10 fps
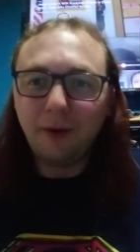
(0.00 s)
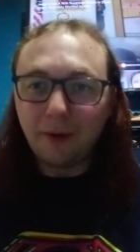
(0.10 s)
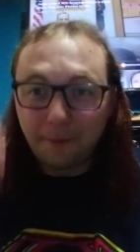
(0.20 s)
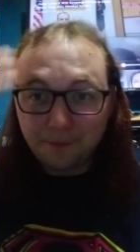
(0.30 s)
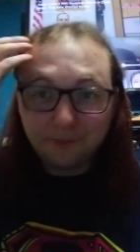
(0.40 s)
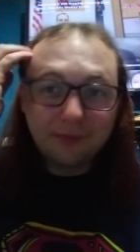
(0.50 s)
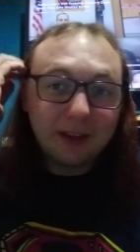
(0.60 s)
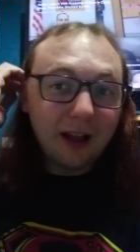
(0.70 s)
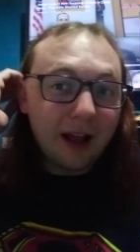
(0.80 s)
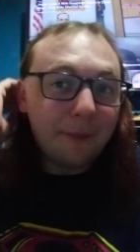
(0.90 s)
Well,
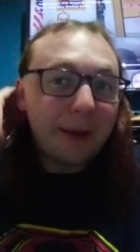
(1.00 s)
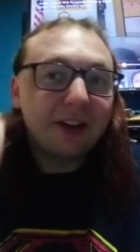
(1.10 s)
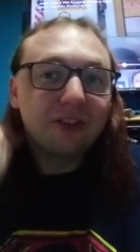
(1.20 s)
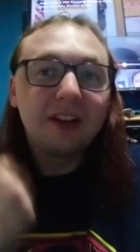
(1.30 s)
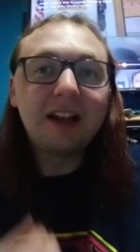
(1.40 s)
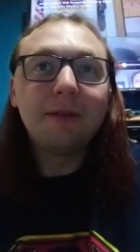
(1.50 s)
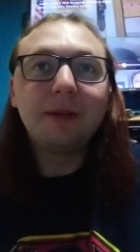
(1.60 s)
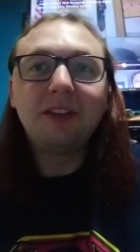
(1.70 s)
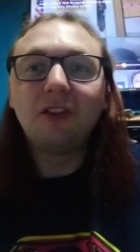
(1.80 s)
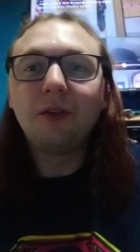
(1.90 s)
I'm actually going to
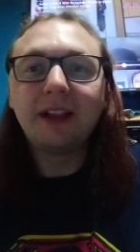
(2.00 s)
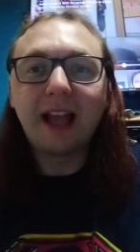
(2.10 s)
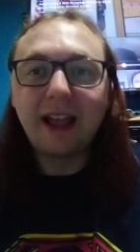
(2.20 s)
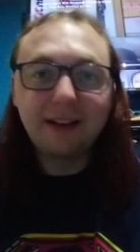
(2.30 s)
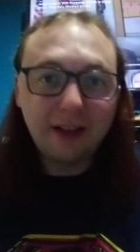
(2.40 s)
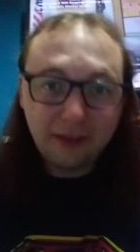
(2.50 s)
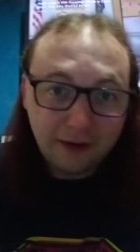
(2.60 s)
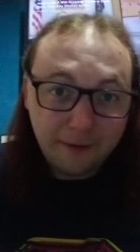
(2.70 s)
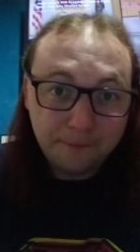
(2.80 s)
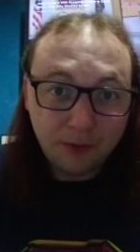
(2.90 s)
be doing
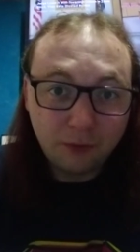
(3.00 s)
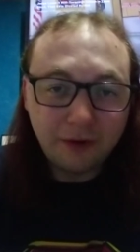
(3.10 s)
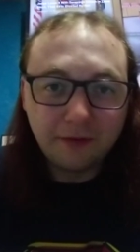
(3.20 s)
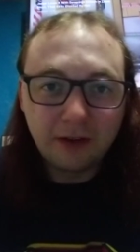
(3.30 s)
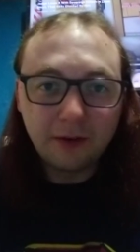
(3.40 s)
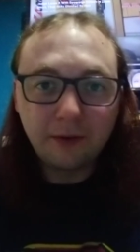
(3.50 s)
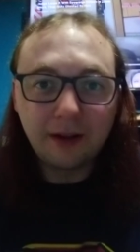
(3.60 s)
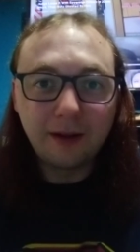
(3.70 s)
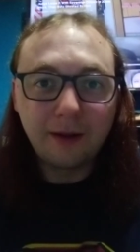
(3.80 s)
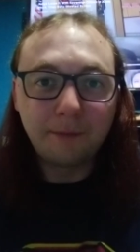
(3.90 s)
another review
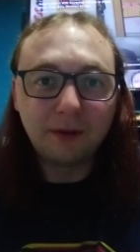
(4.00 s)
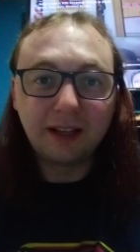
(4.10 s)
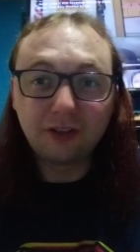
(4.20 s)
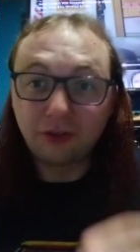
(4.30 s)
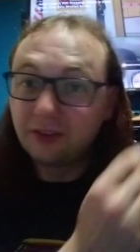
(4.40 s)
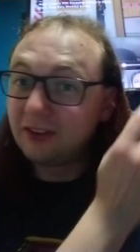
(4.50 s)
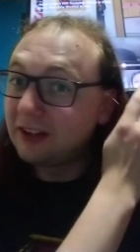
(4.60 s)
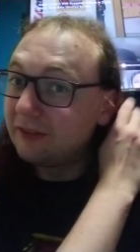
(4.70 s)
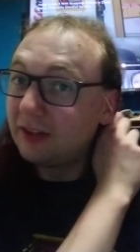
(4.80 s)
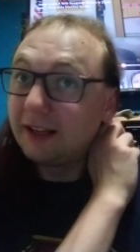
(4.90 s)
um, later on this
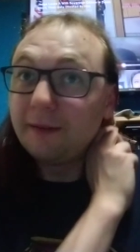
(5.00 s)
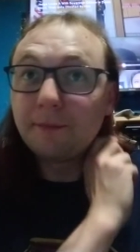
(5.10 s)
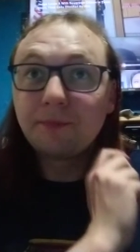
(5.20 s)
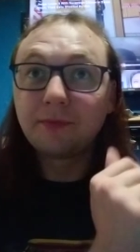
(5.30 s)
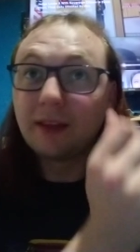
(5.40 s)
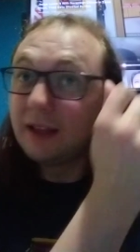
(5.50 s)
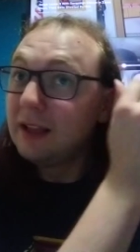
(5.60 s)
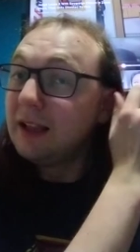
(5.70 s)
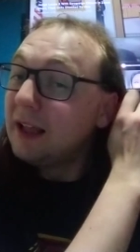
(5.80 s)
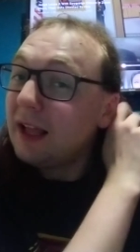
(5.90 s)
evening.
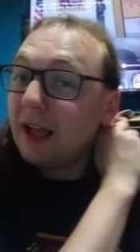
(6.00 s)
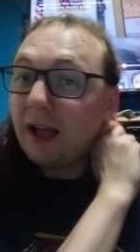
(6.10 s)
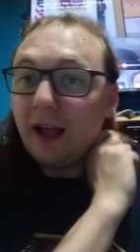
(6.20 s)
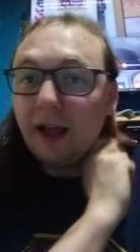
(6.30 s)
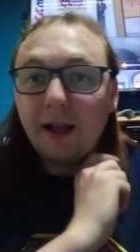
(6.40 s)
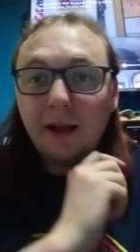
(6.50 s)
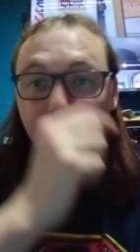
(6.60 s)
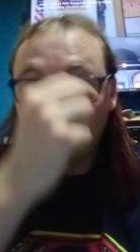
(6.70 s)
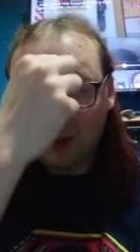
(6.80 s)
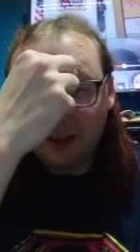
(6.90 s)

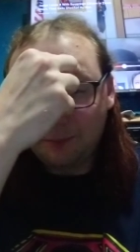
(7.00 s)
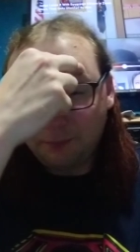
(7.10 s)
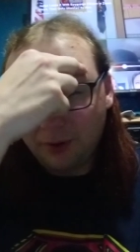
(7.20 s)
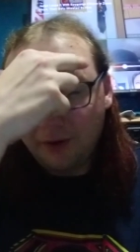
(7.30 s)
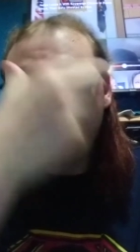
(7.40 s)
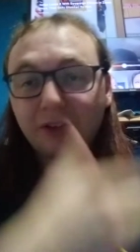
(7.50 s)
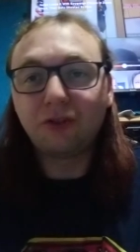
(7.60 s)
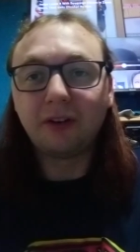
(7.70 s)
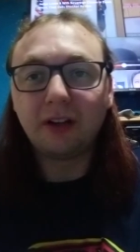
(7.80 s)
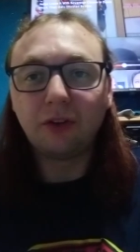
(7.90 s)
Um, I put a
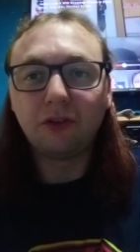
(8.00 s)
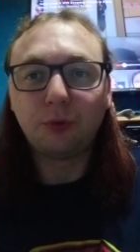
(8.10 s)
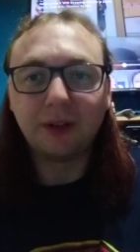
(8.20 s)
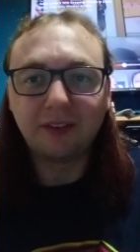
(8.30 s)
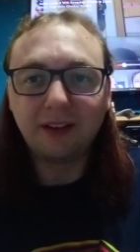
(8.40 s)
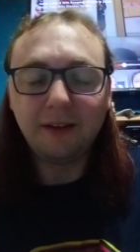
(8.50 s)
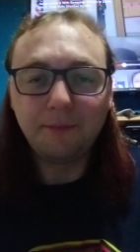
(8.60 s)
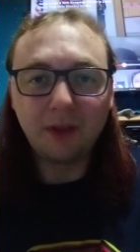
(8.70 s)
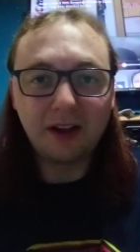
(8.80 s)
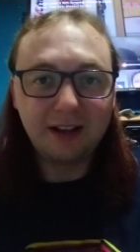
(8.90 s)
picture on it on Twitter
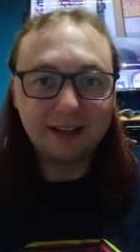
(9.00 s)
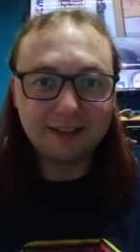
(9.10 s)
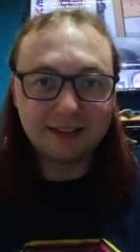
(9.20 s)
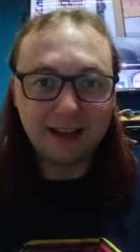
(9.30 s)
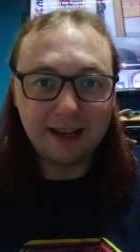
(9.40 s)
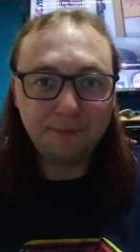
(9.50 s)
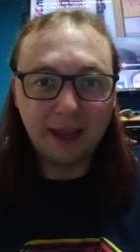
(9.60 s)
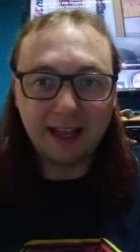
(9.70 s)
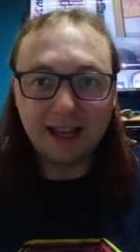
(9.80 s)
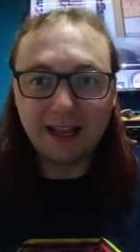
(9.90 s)
earlier today,
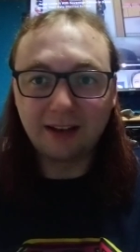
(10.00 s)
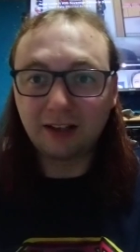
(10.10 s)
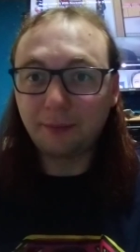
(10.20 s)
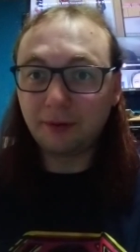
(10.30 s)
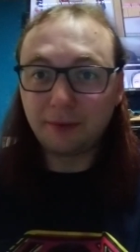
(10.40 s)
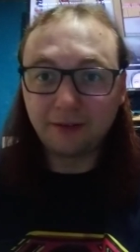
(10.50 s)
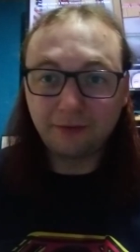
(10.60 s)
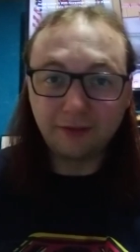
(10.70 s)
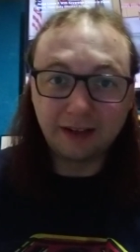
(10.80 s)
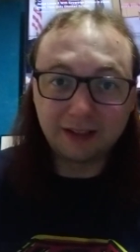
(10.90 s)
and a couple of my
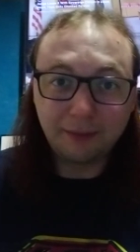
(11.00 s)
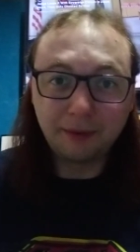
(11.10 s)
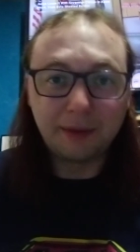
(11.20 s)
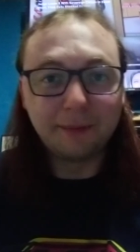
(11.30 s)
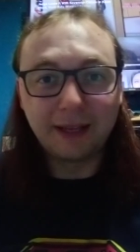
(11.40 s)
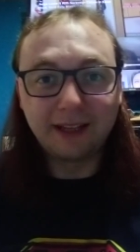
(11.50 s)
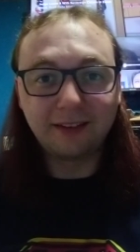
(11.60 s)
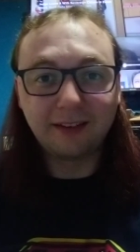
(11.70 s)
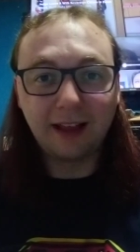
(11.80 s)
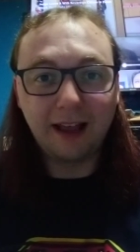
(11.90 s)
and a couple of my
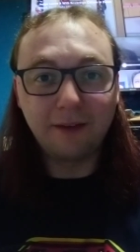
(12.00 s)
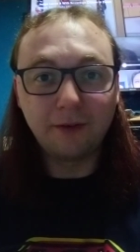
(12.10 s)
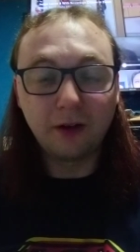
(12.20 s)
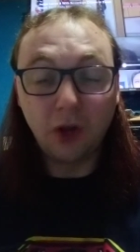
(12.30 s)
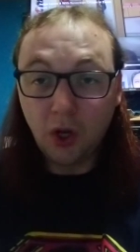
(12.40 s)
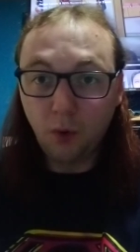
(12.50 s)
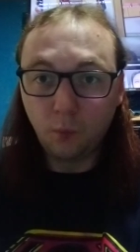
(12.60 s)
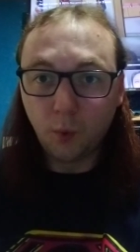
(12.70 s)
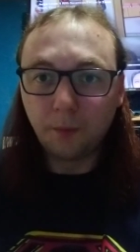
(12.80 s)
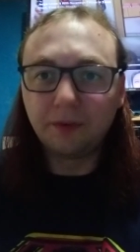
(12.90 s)
mates have uh,
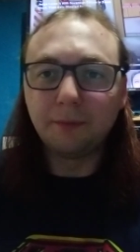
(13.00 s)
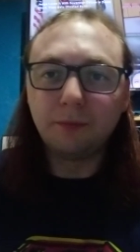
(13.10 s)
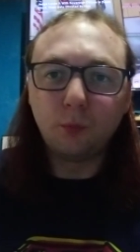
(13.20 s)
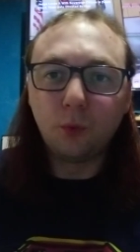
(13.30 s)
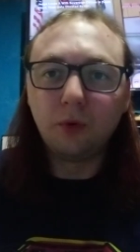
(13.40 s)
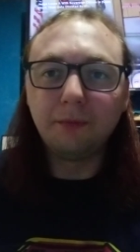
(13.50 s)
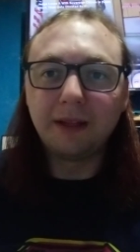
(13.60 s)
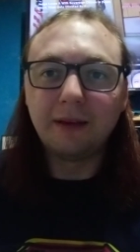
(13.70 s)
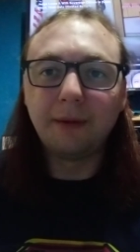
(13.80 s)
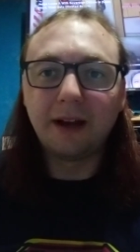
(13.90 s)
warned warned
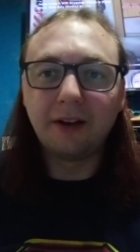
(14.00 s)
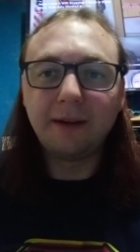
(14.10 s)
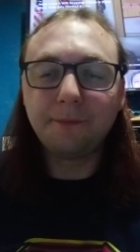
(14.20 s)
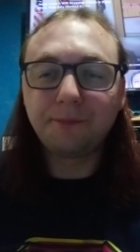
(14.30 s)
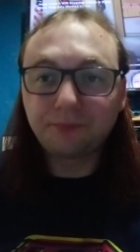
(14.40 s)
me about it.